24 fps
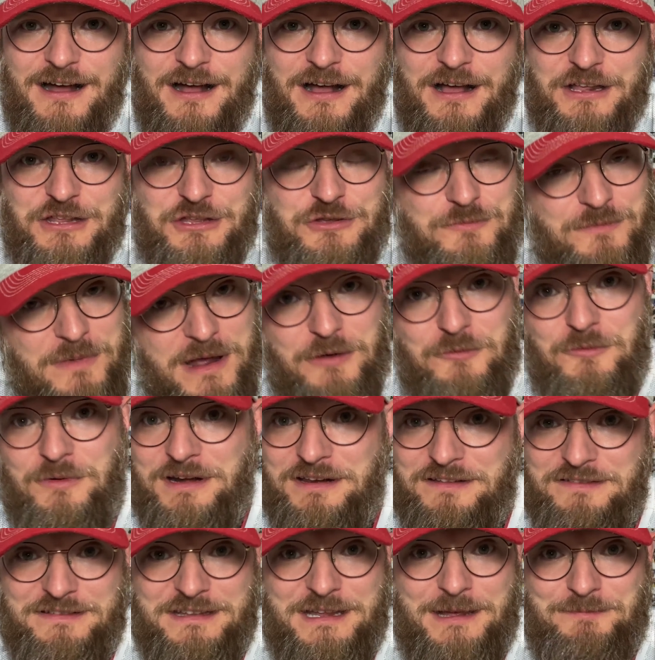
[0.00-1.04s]
you might want
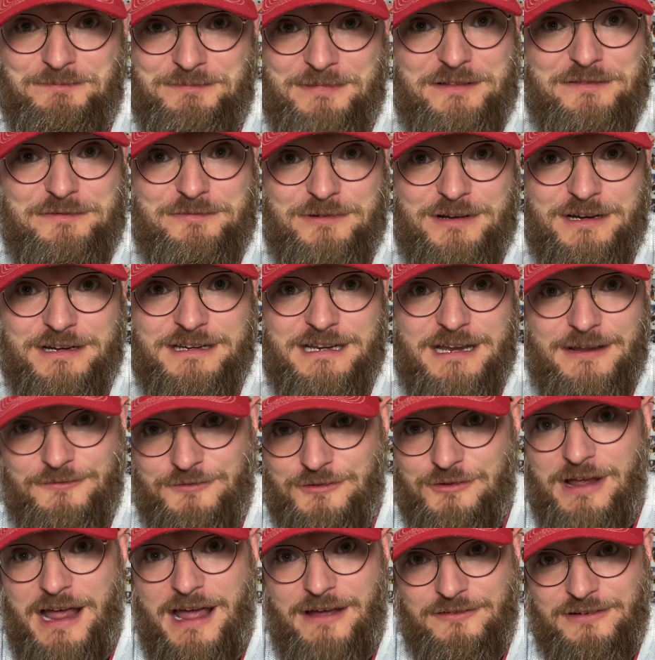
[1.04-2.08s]
to skip this one if
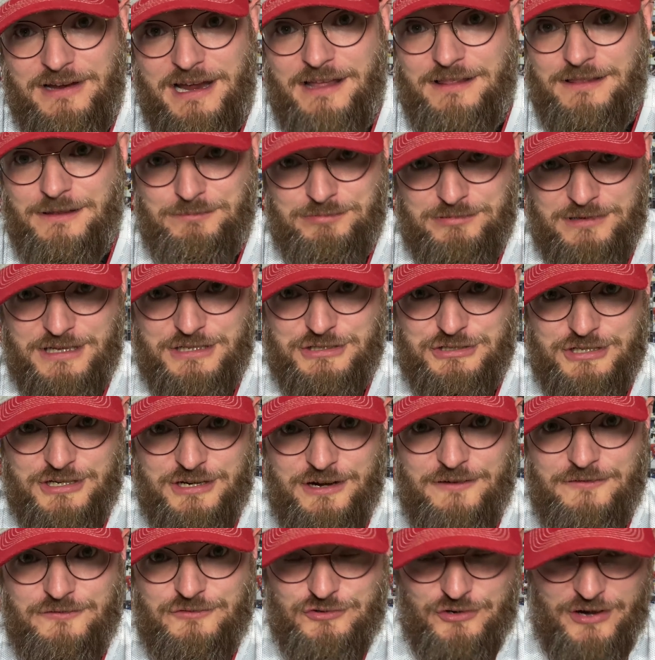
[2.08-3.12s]
you haven't had the pleasure
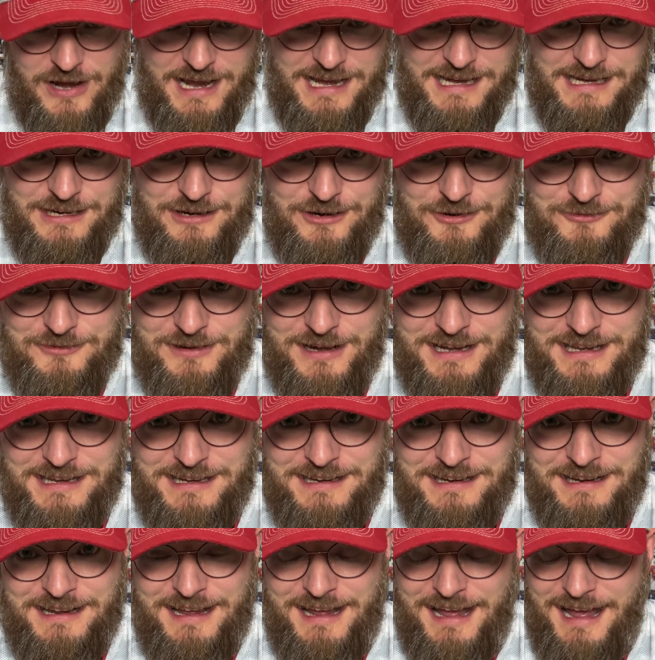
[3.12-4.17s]
of trying it already.
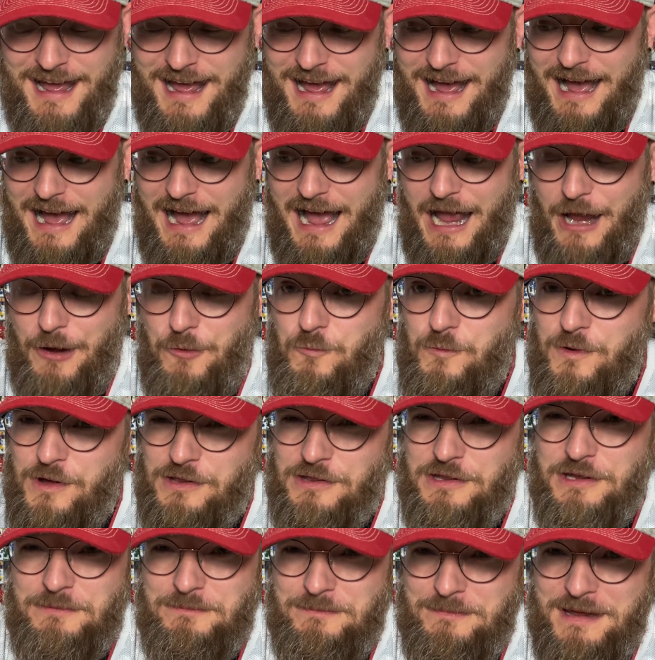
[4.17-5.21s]
I will
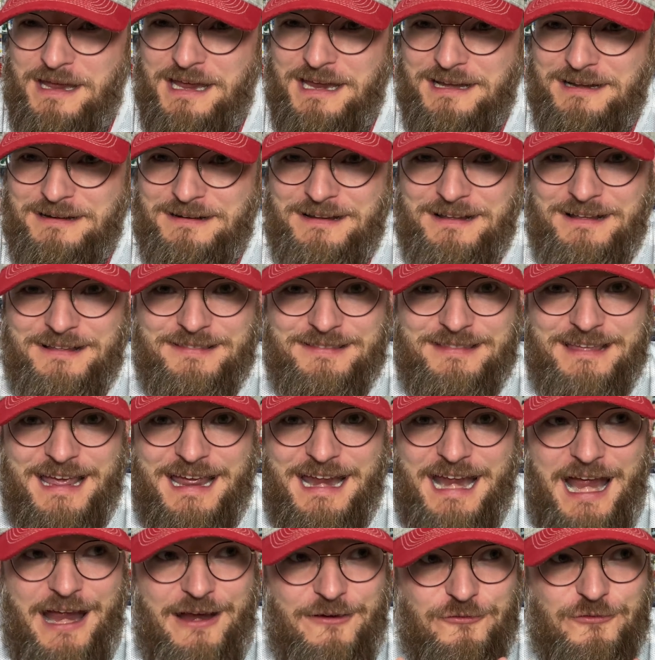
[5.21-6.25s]
admit
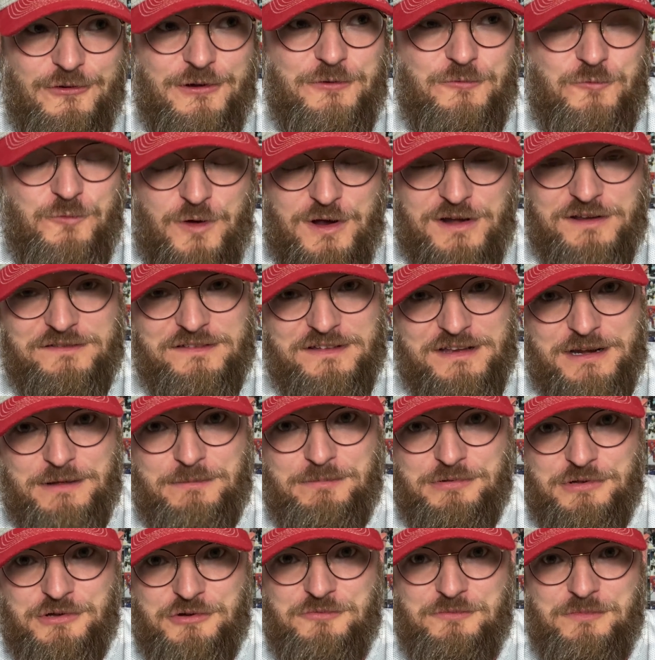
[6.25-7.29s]
that every once in a
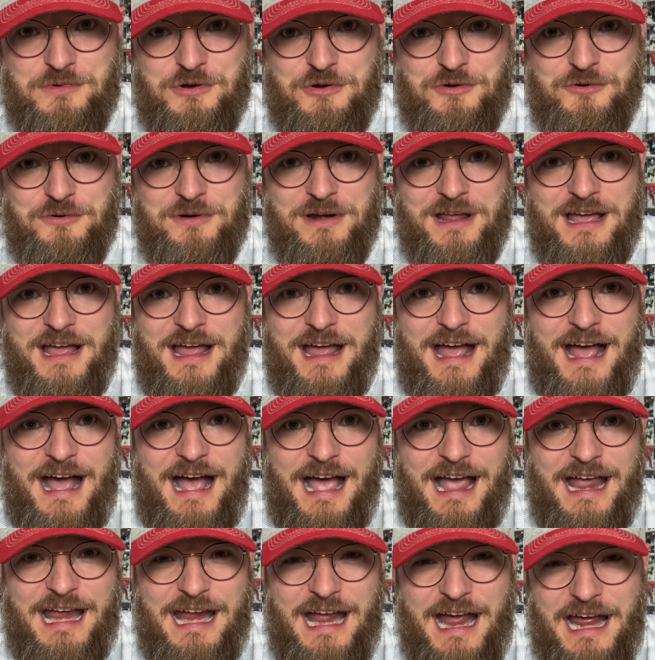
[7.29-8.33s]
blue moon,
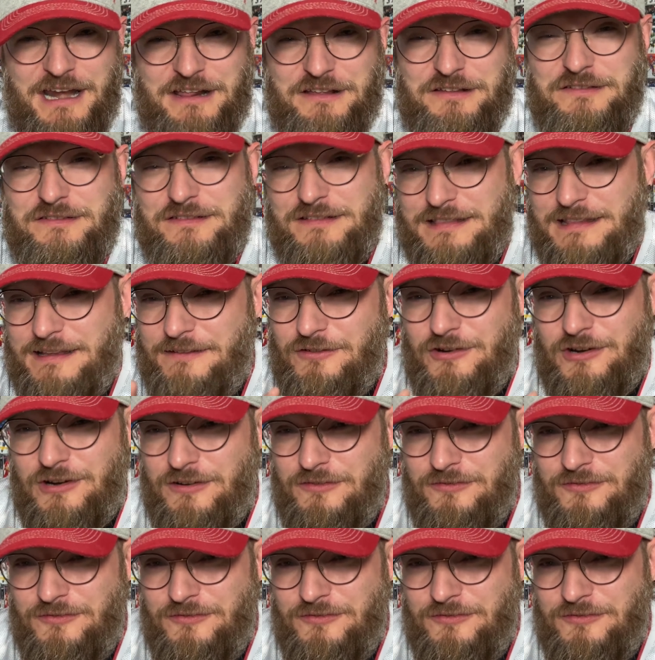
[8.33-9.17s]
I had a sliver of